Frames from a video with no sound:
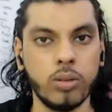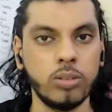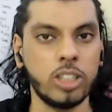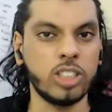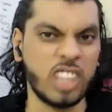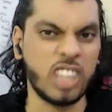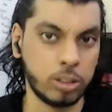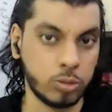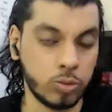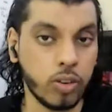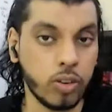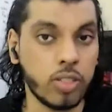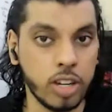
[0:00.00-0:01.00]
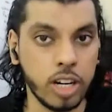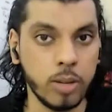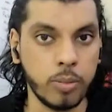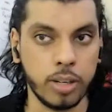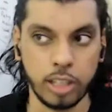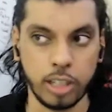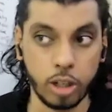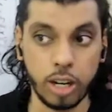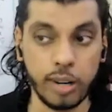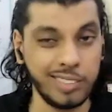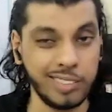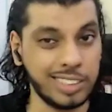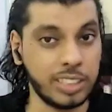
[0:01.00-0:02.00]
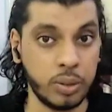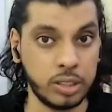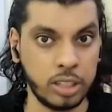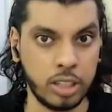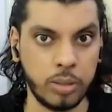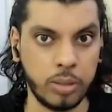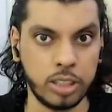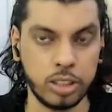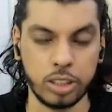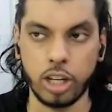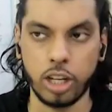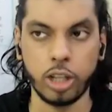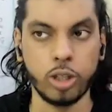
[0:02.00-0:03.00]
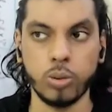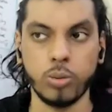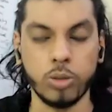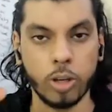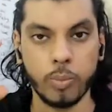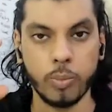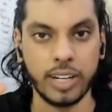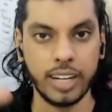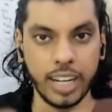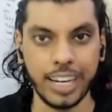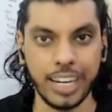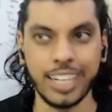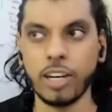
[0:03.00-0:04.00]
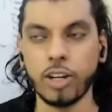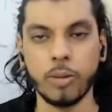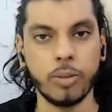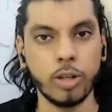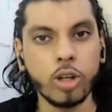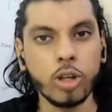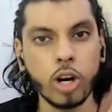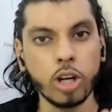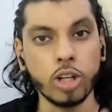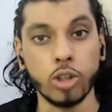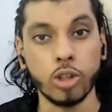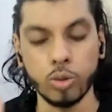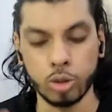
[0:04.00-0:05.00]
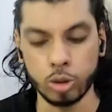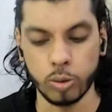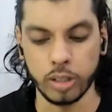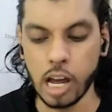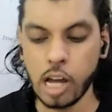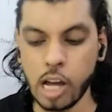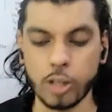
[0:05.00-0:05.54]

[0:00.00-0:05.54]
That's for 30 minutes, and you cannot even survive 30 minutes. You'll be training, and you're not used to it.